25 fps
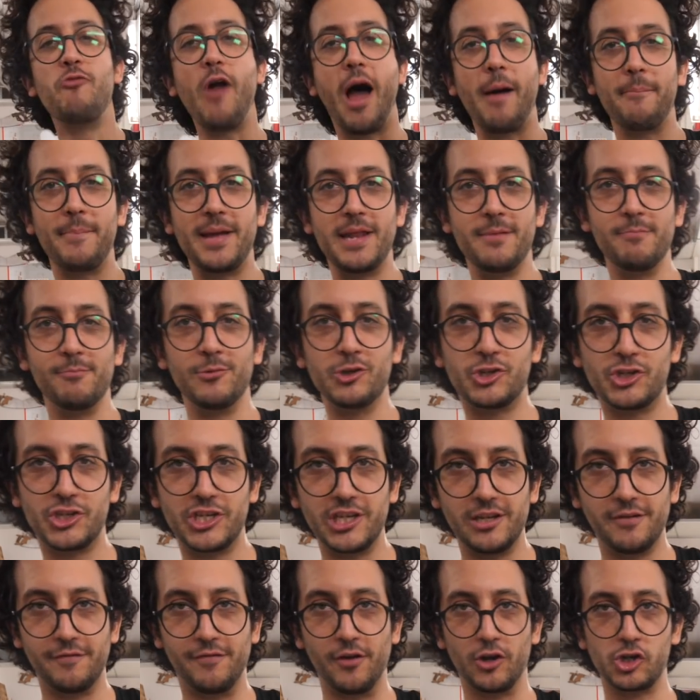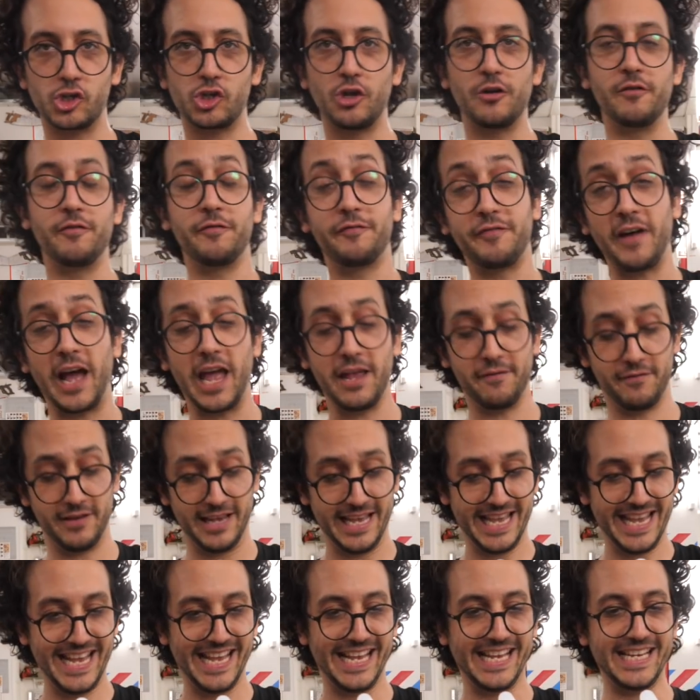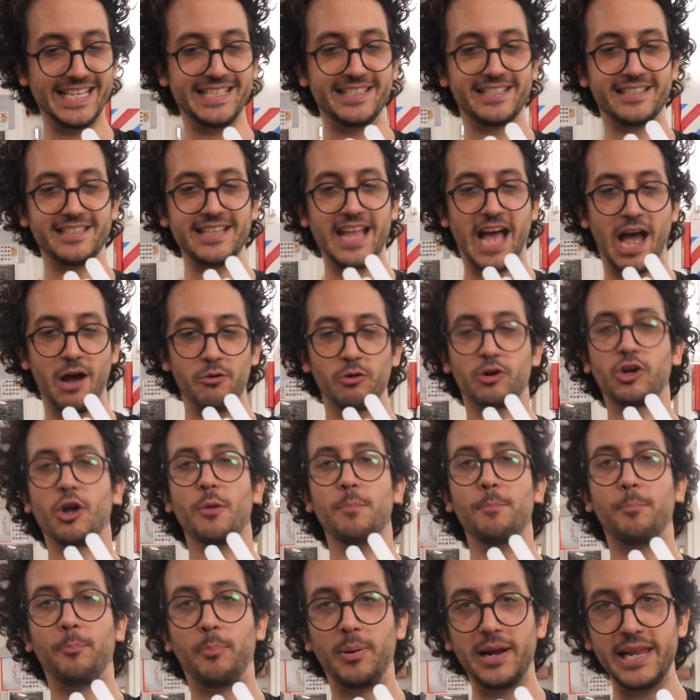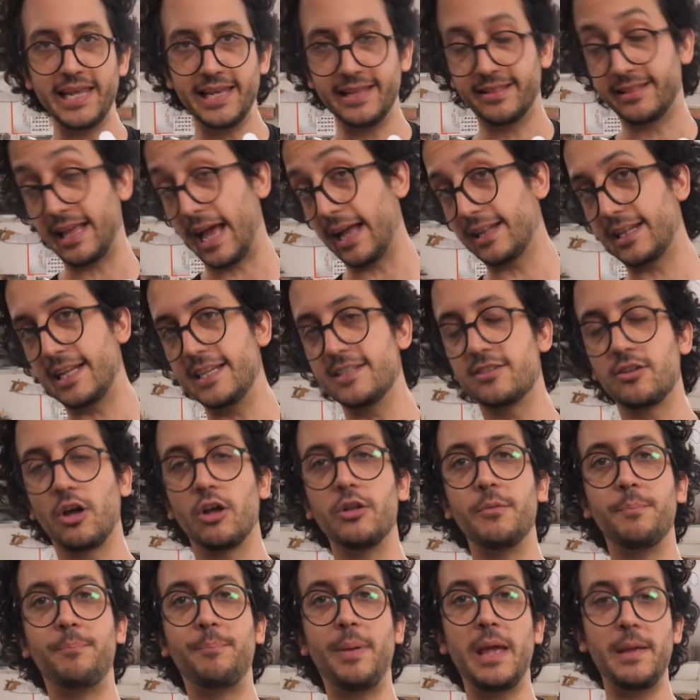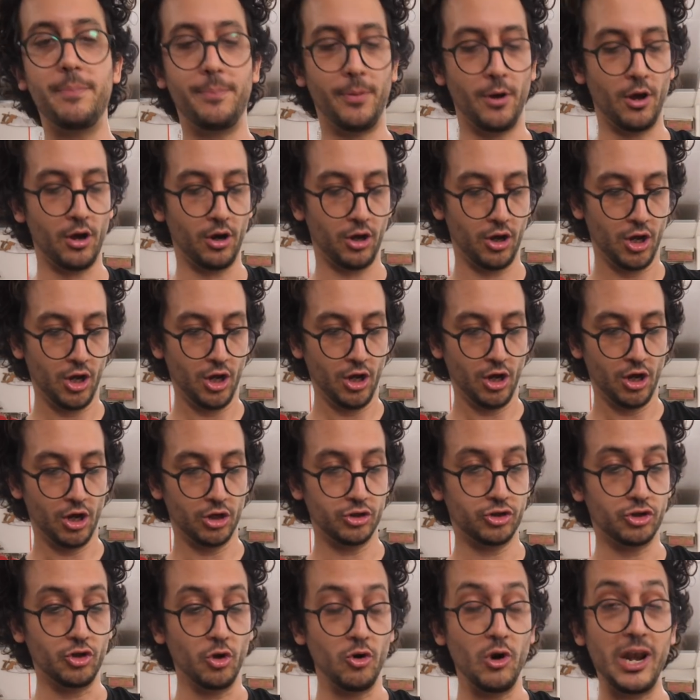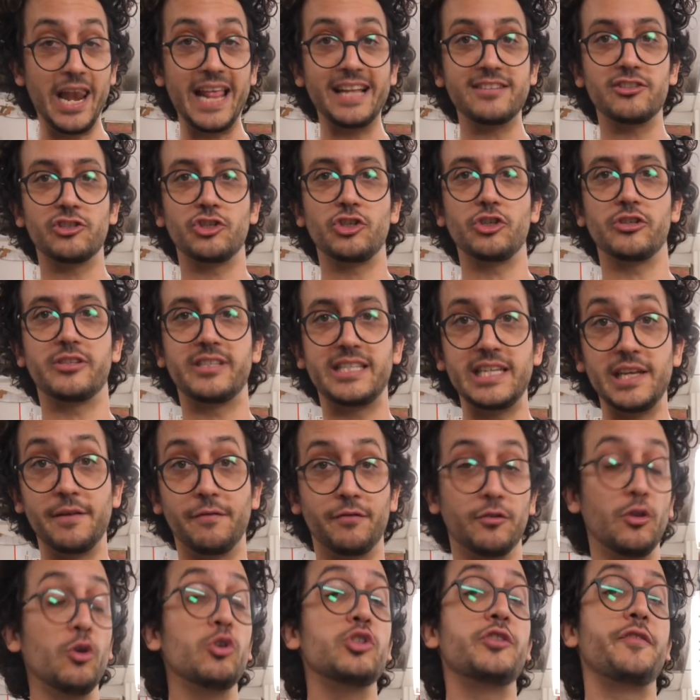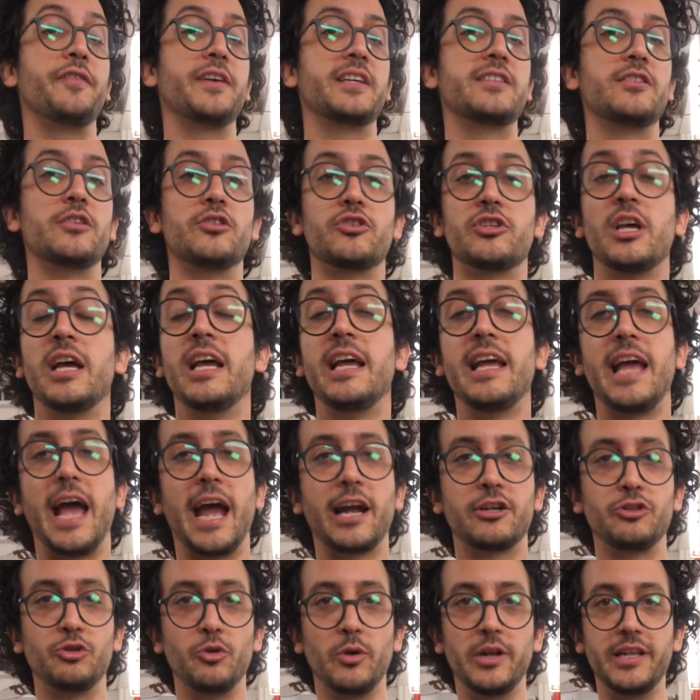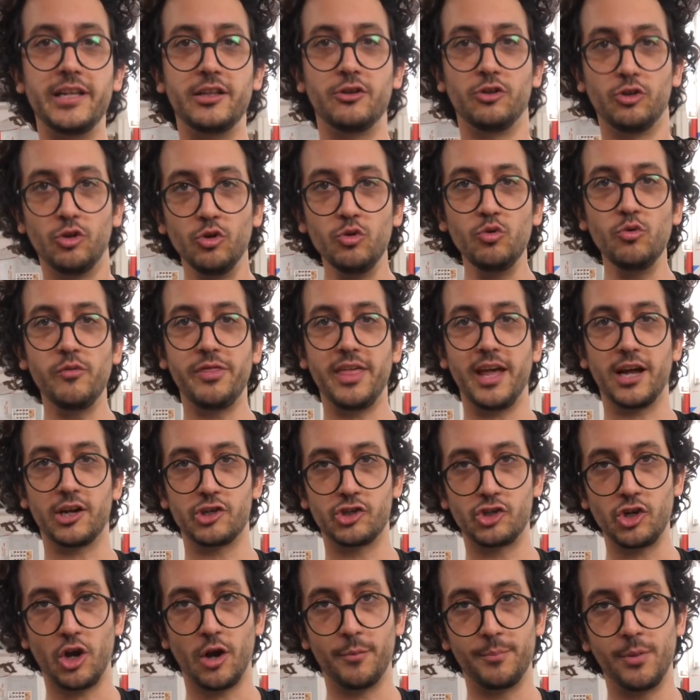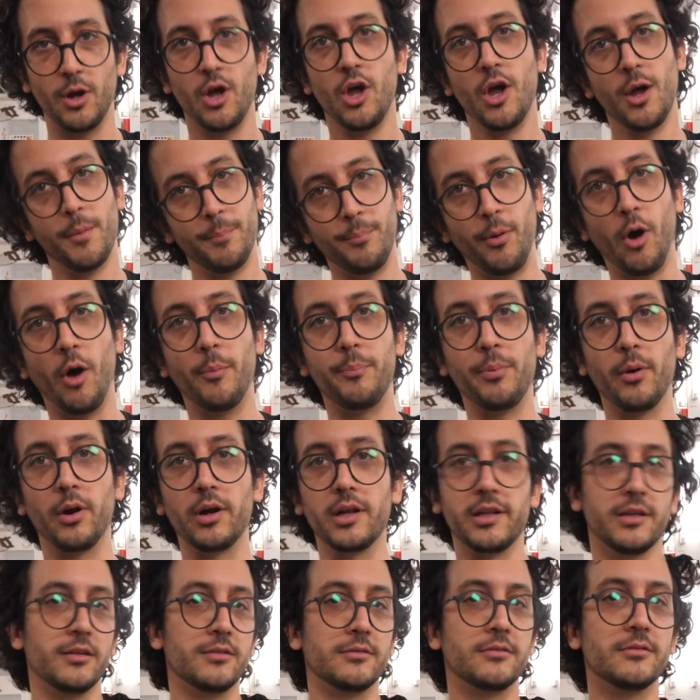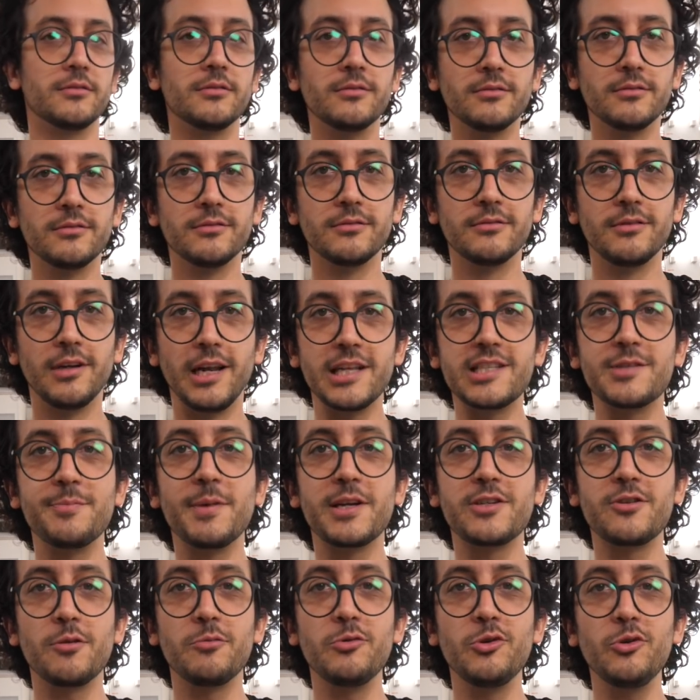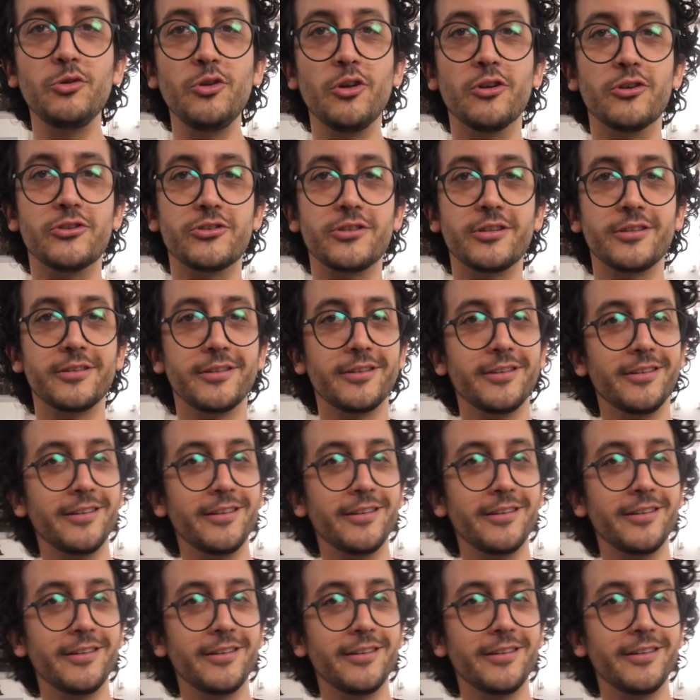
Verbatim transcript: ramen machine version five is now complete, at least on paper. Uh, so let's just see if those fixes actually do their job properly. Let's make some noodles.